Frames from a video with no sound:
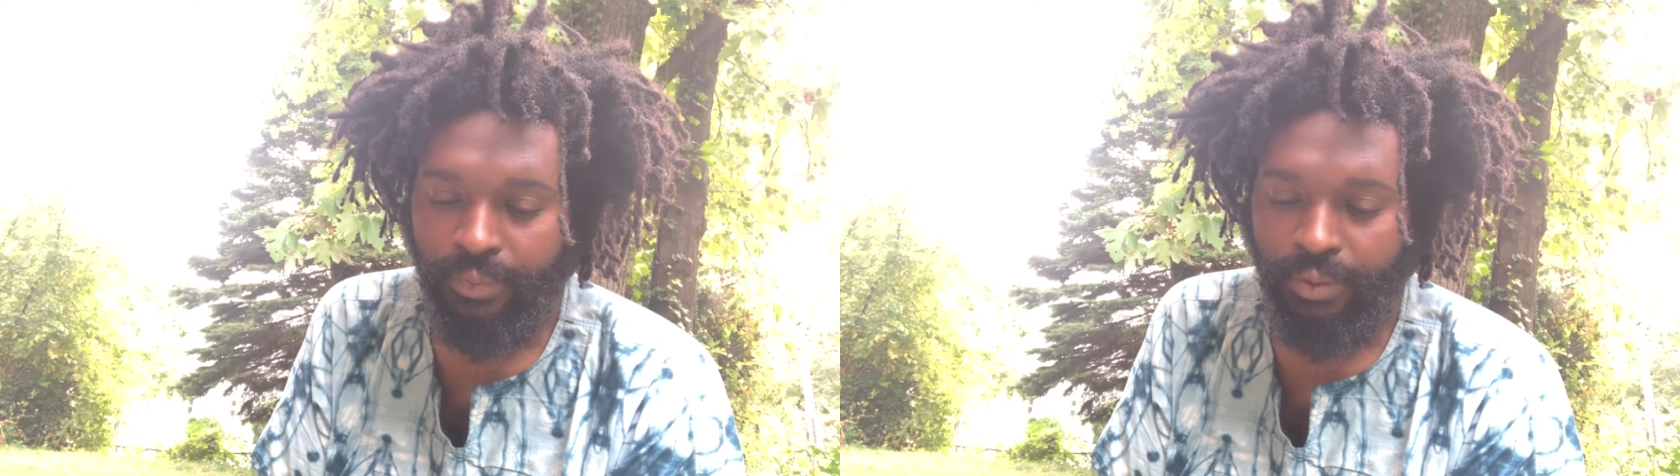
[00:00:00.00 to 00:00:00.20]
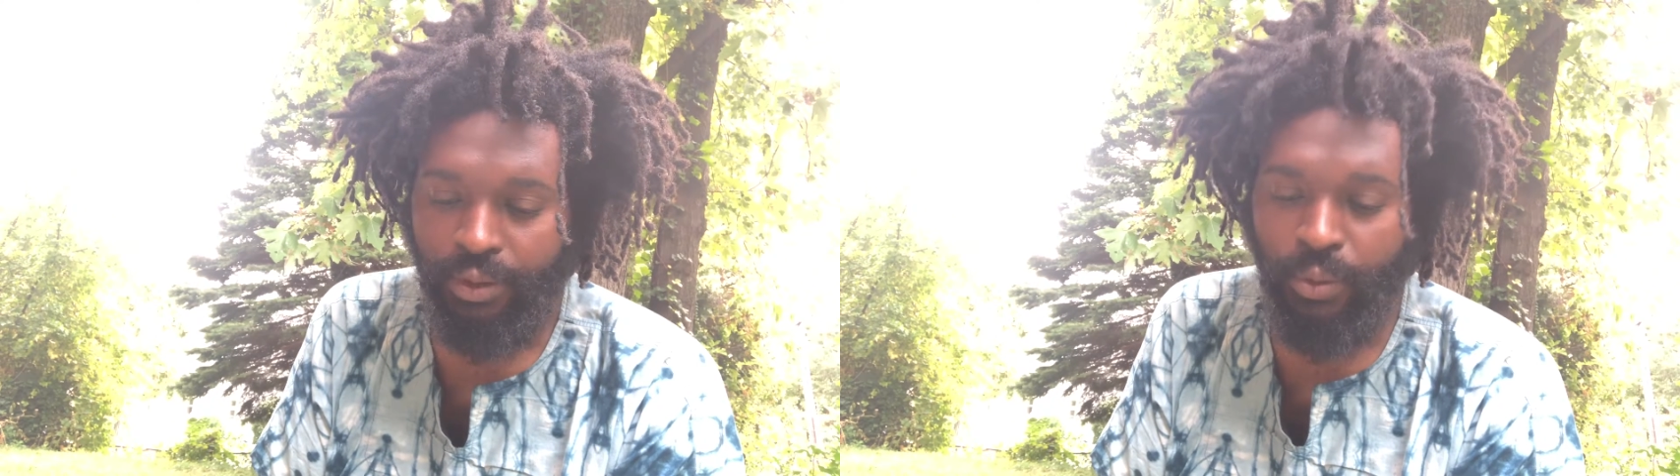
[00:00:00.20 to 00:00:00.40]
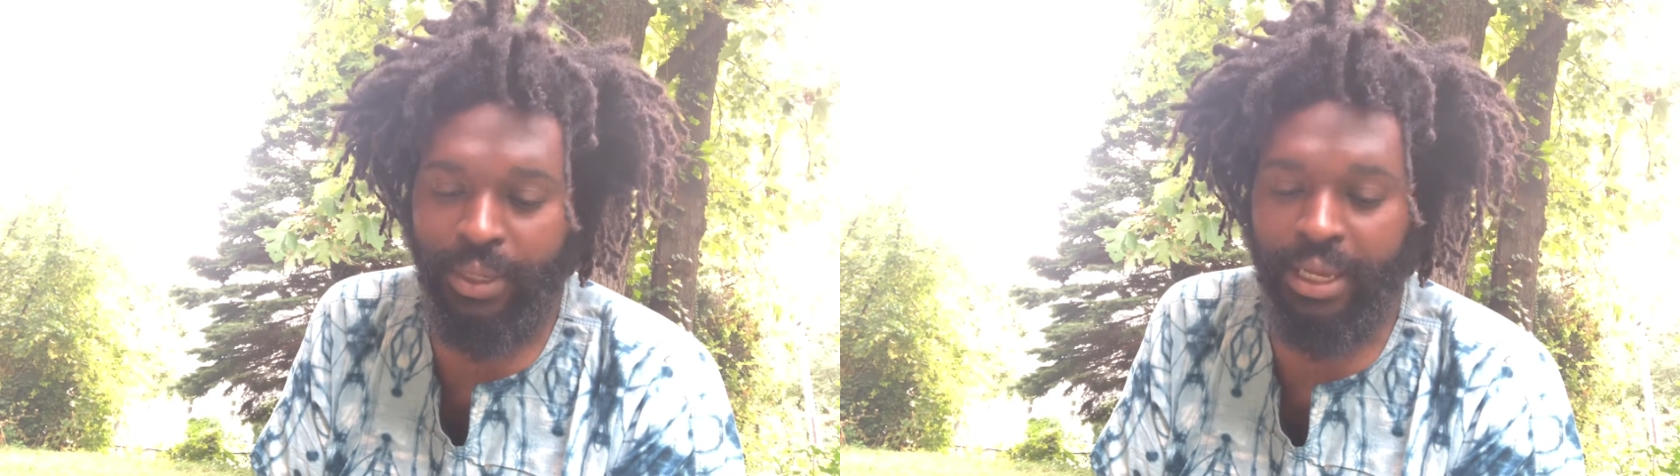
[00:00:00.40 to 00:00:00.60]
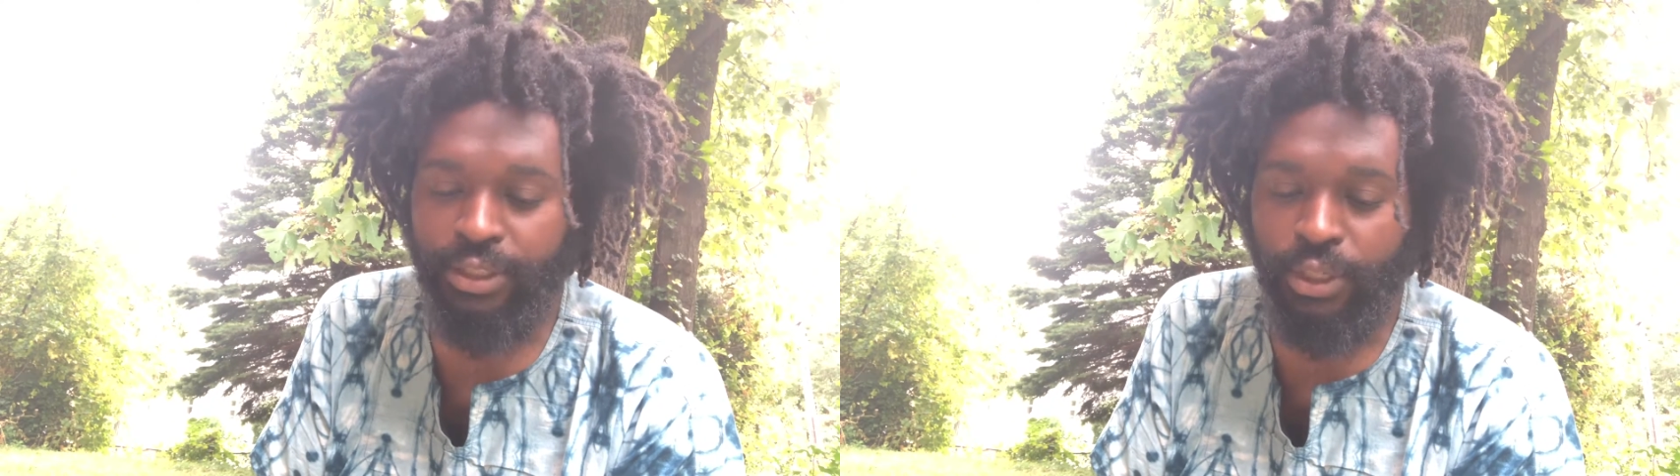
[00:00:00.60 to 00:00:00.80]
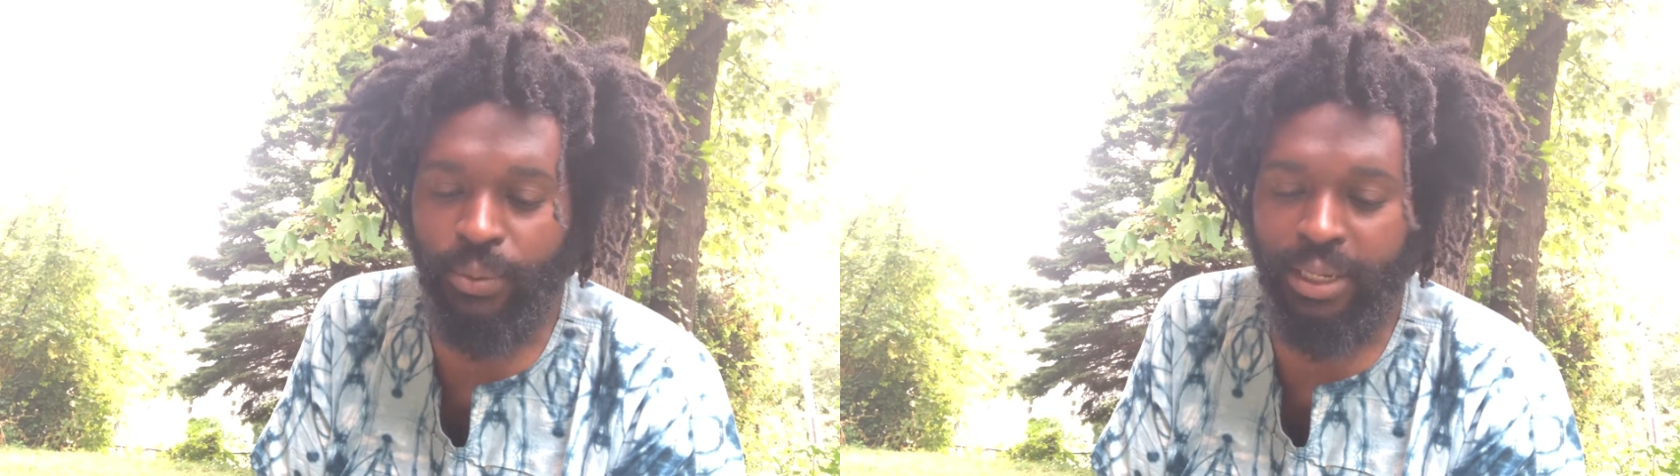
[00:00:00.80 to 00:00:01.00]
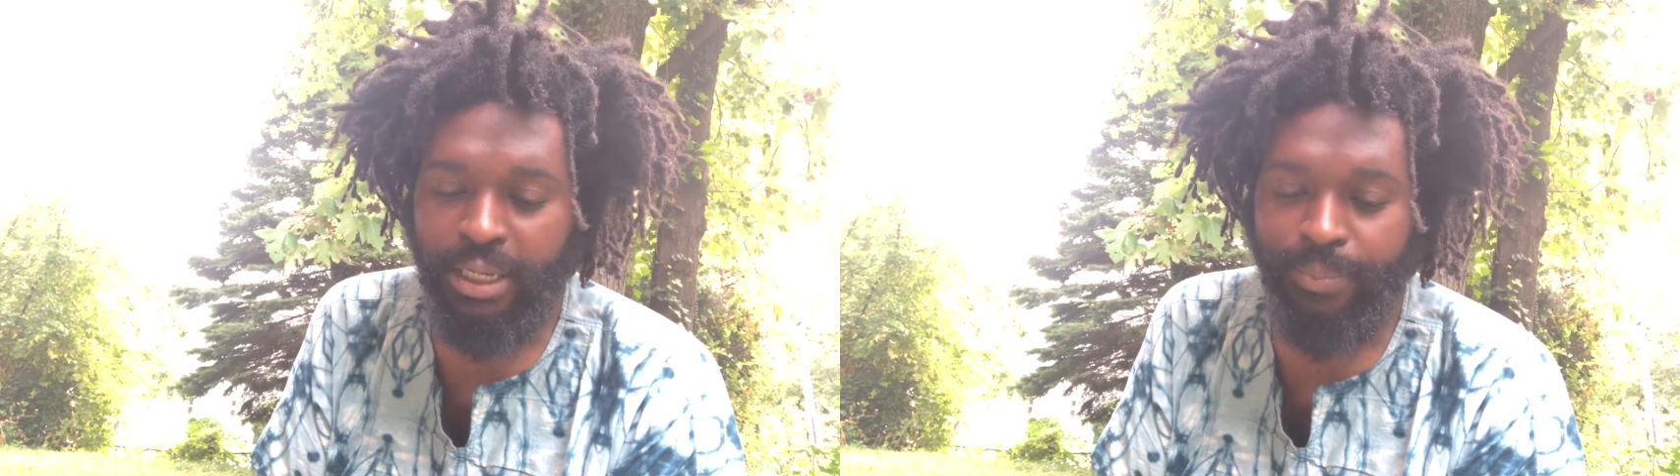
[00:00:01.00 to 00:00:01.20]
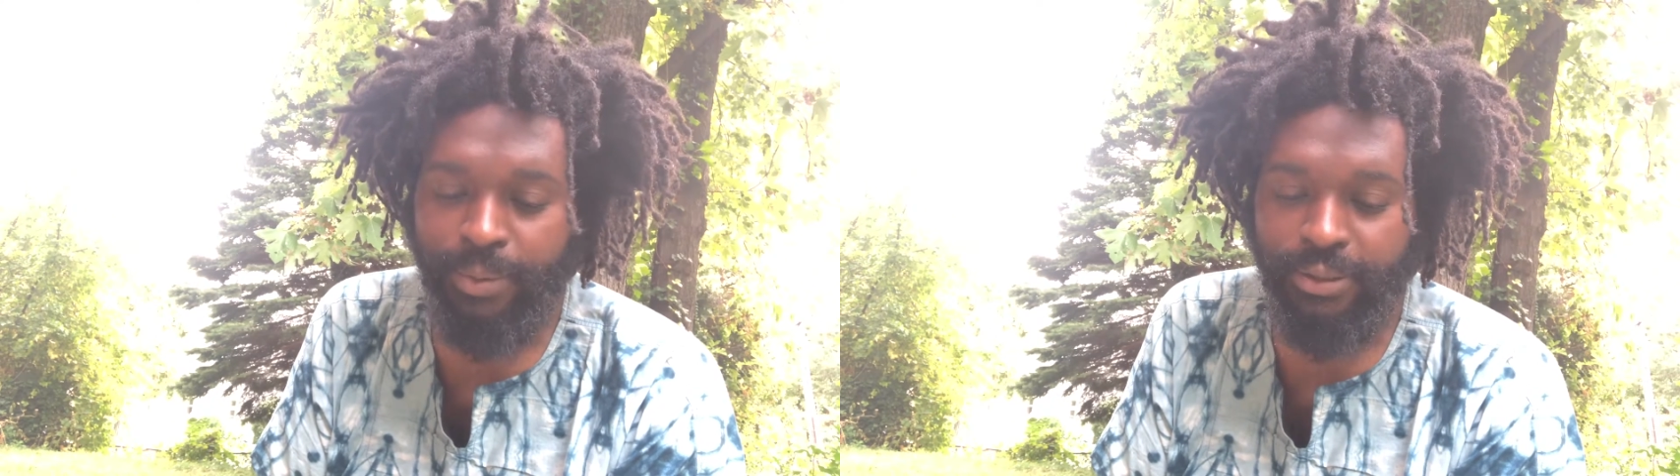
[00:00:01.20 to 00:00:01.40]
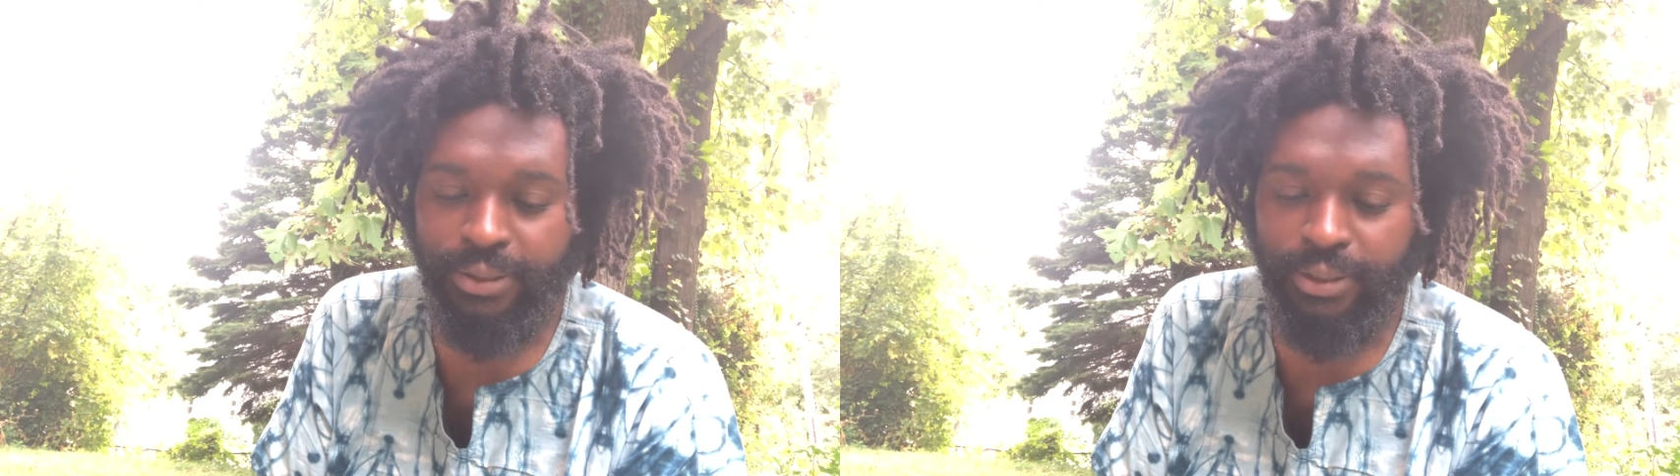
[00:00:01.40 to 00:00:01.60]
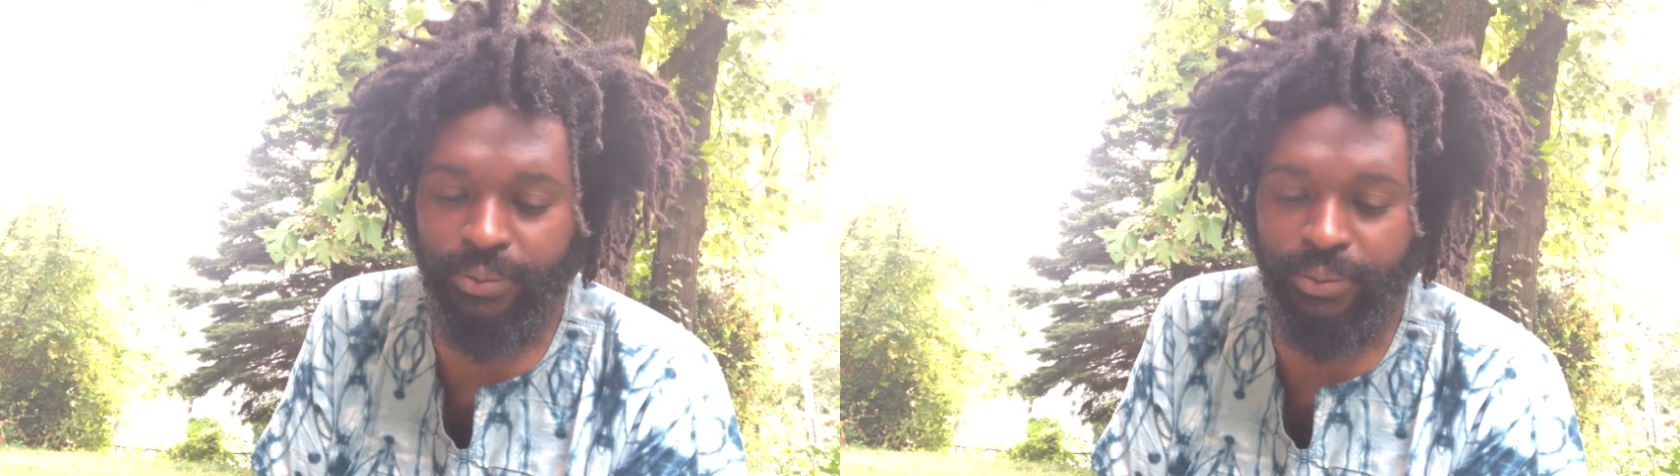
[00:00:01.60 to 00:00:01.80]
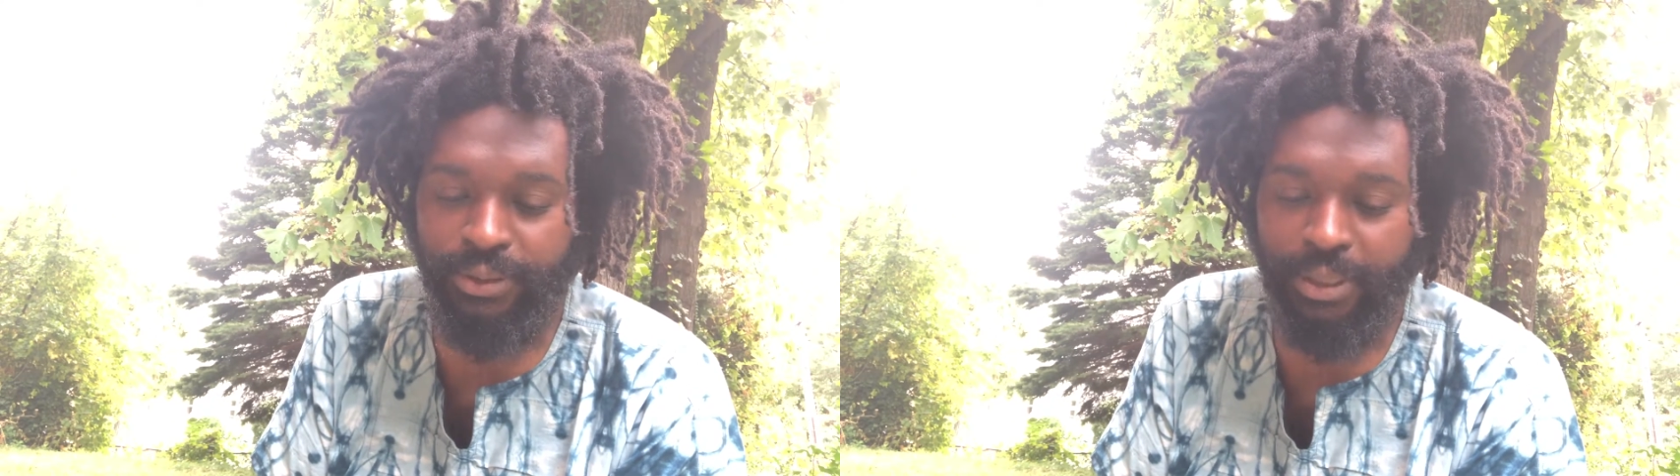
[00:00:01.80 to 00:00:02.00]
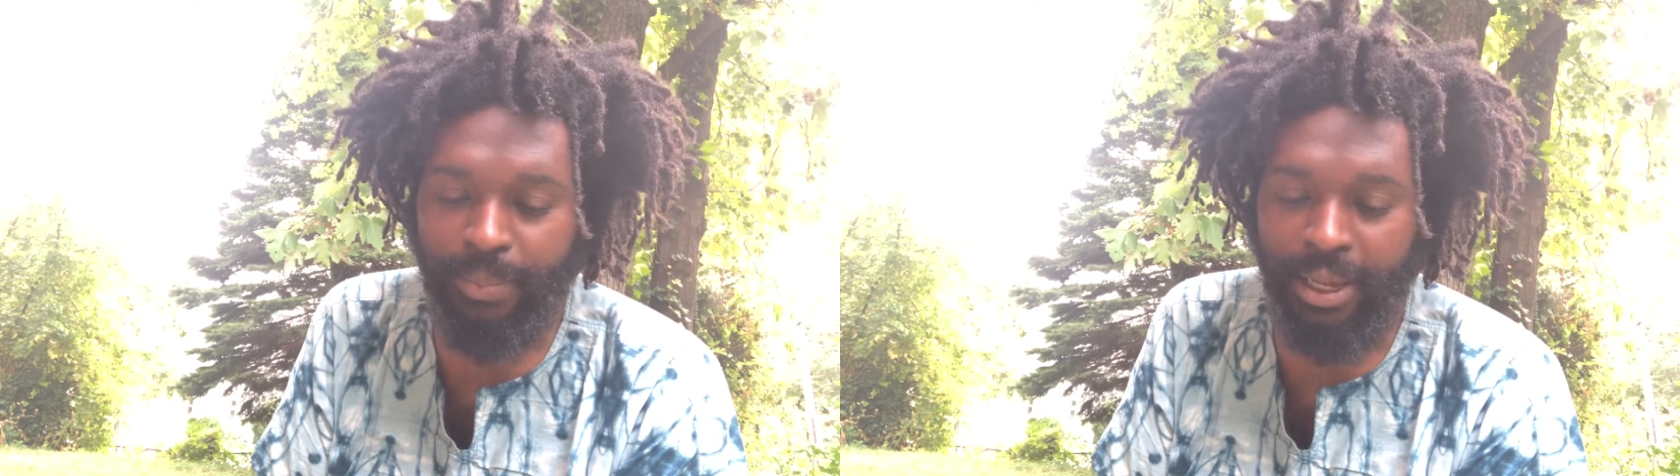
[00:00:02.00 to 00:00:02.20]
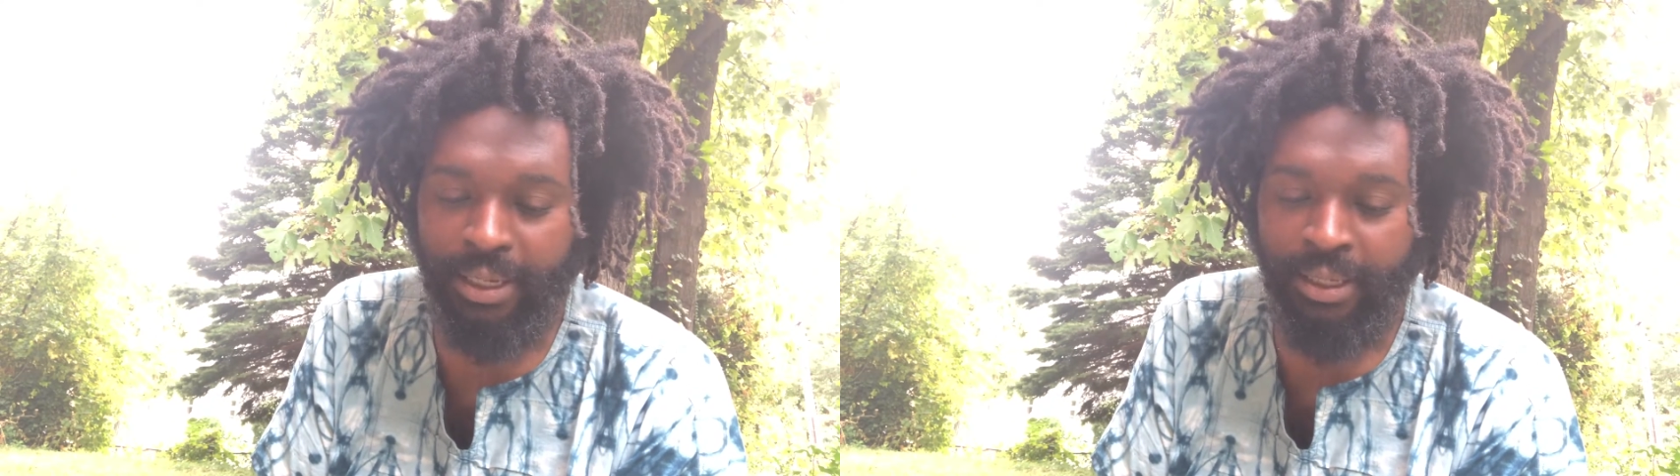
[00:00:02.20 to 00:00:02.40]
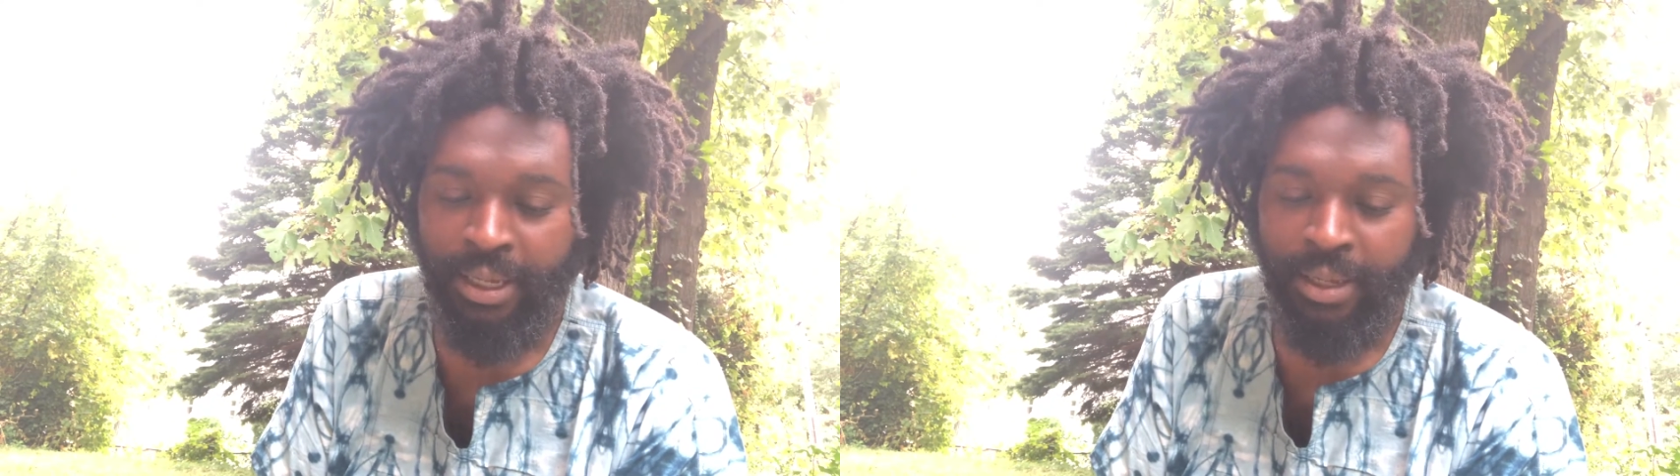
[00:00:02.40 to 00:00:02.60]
You can't show any mercy towards somebody,